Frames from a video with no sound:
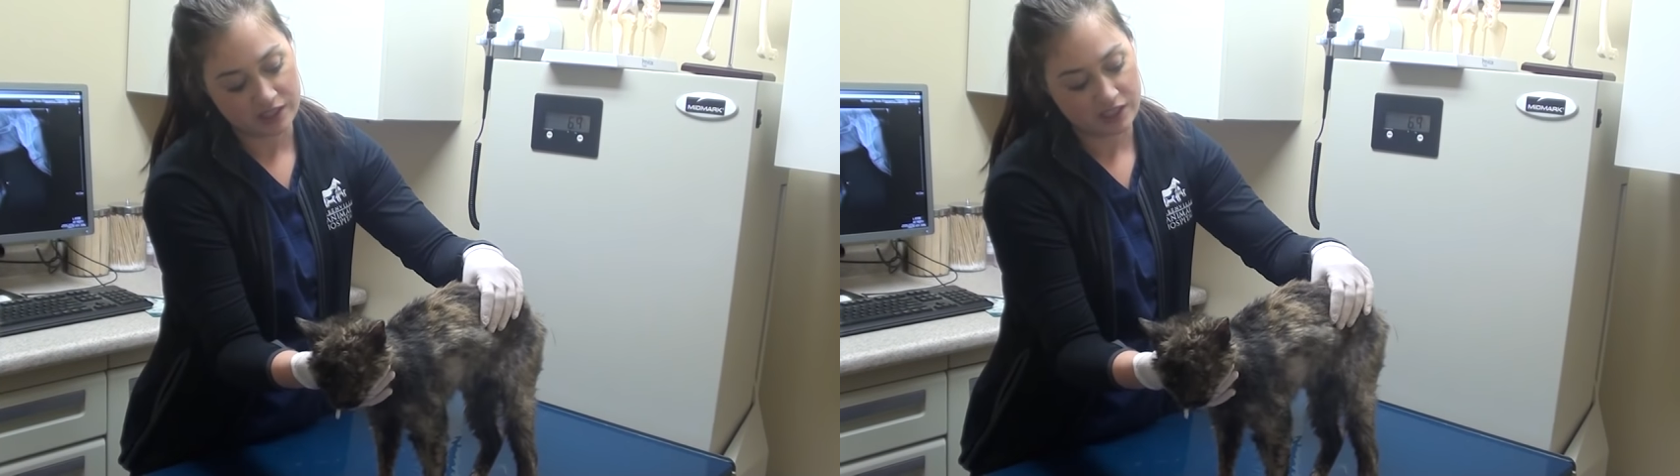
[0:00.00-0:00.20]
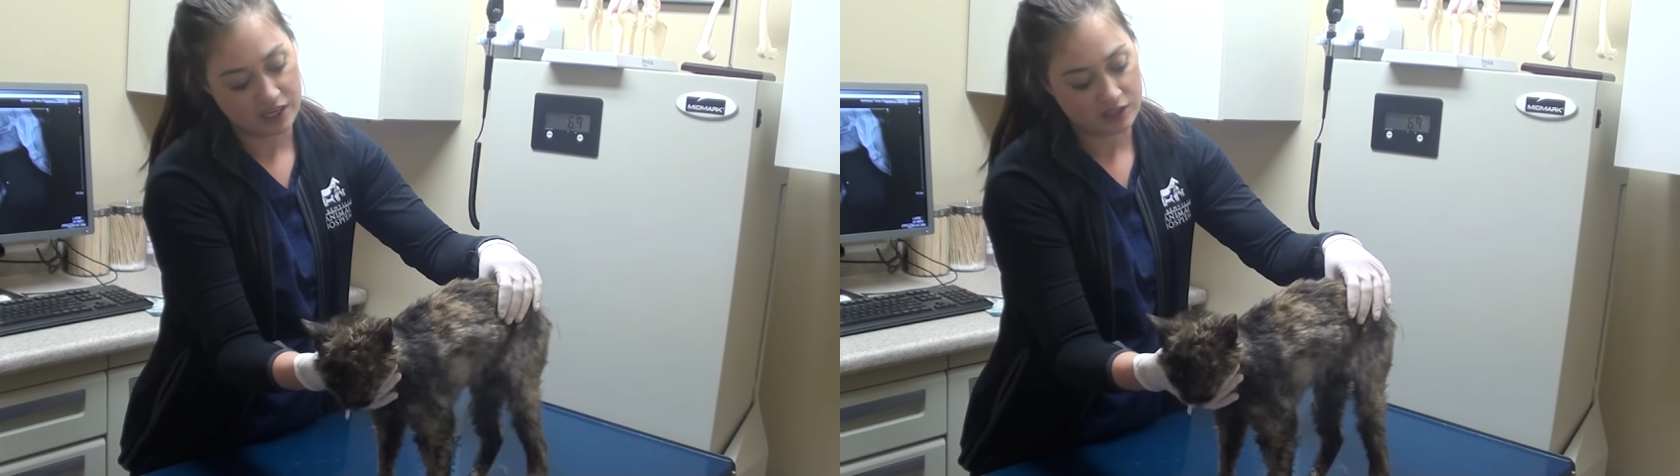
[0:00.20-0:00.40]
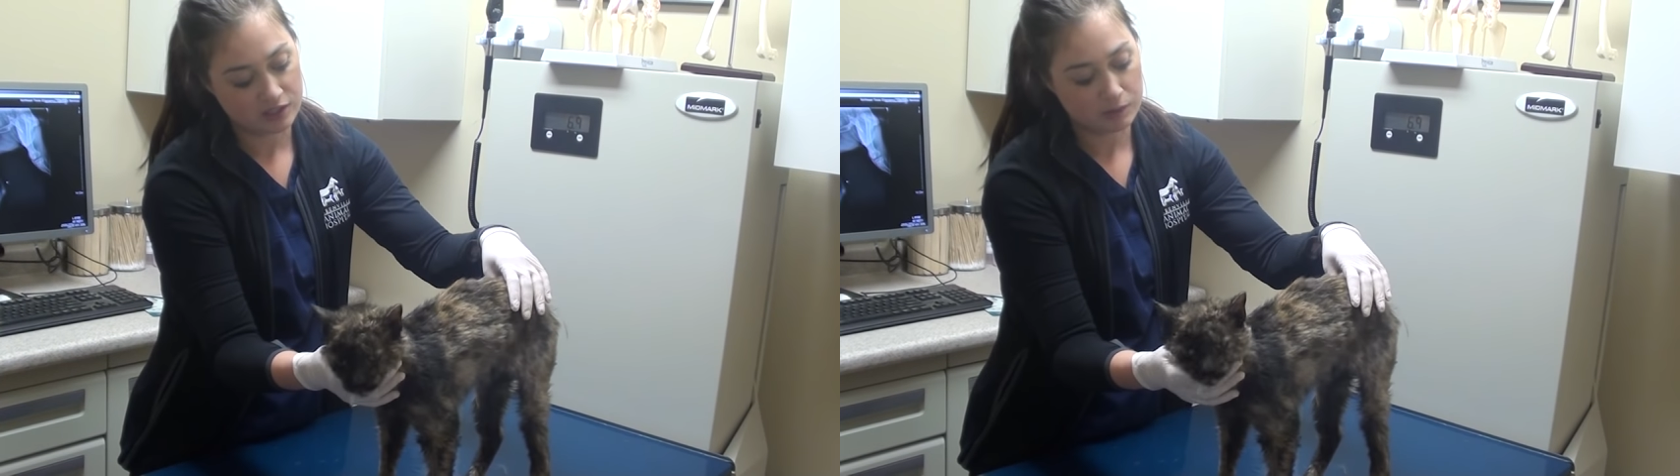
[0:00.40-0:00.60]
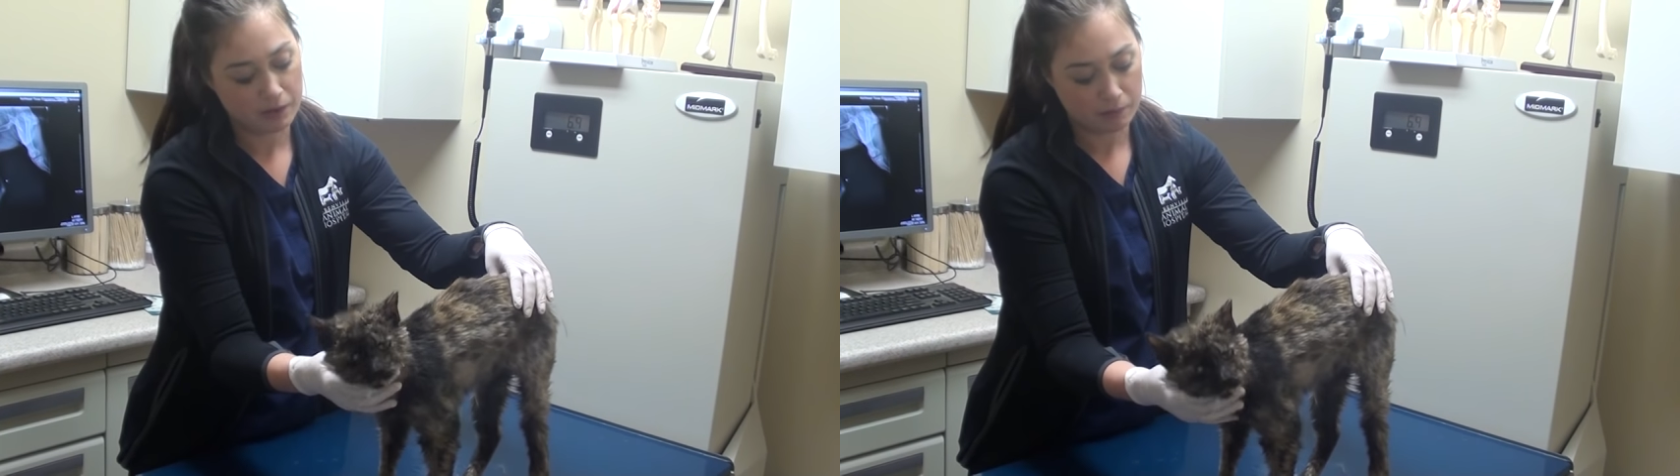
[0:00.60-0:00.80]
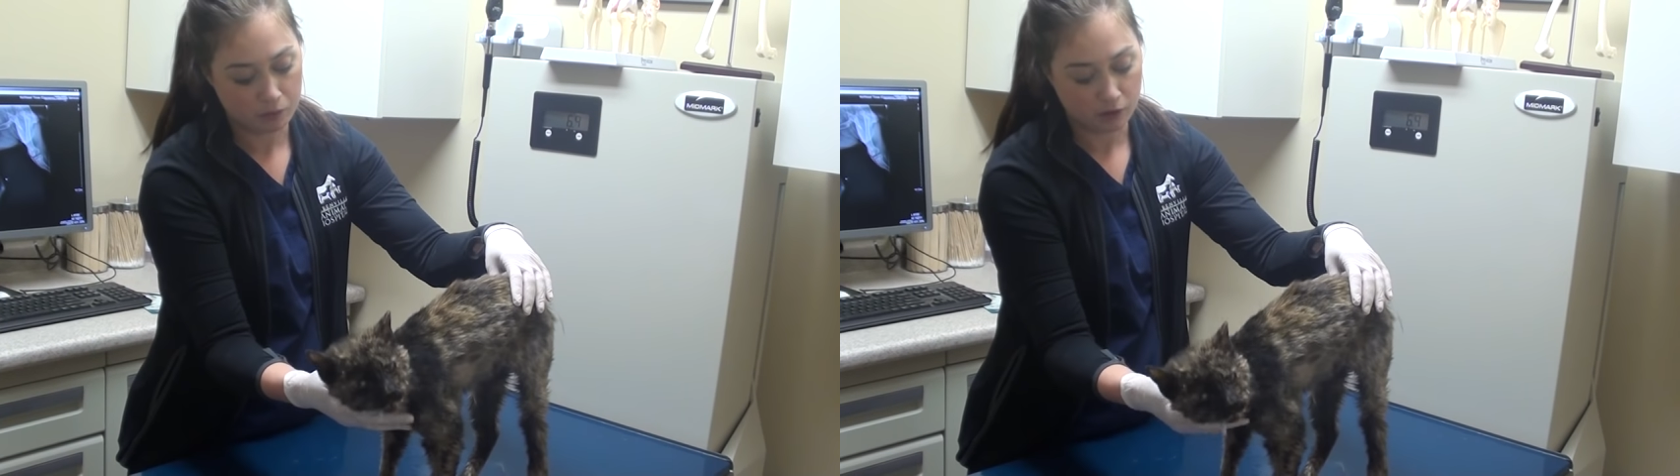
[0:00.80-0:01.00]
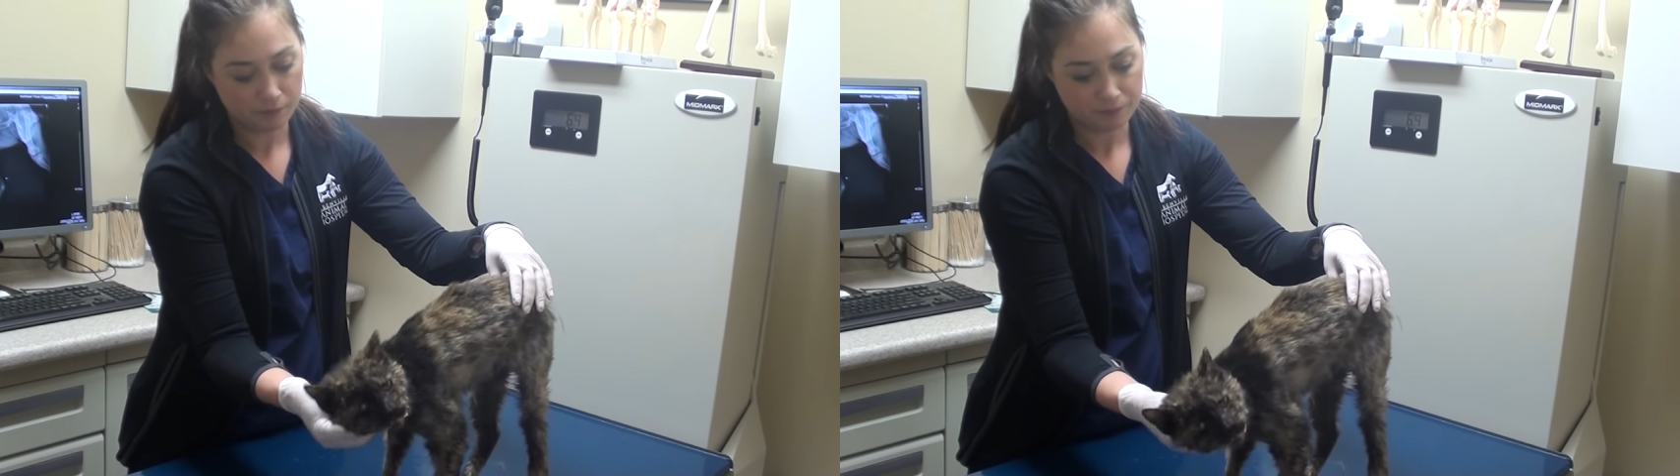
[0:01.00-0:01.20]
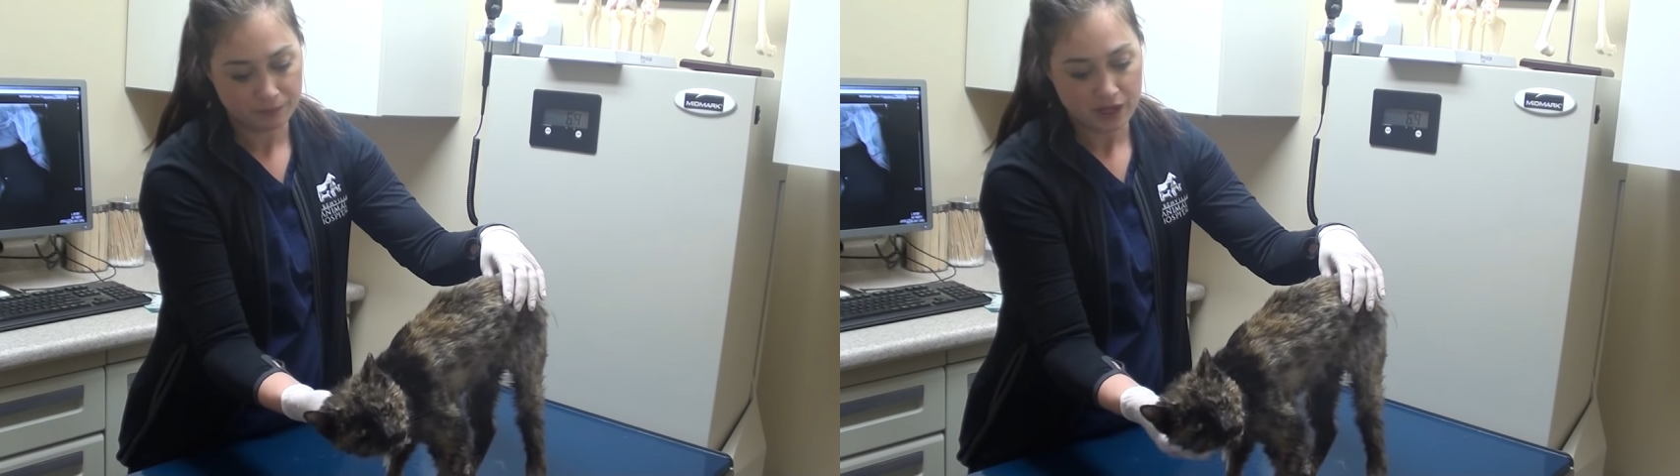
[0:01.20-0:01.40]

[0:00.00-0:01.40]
contagious to people.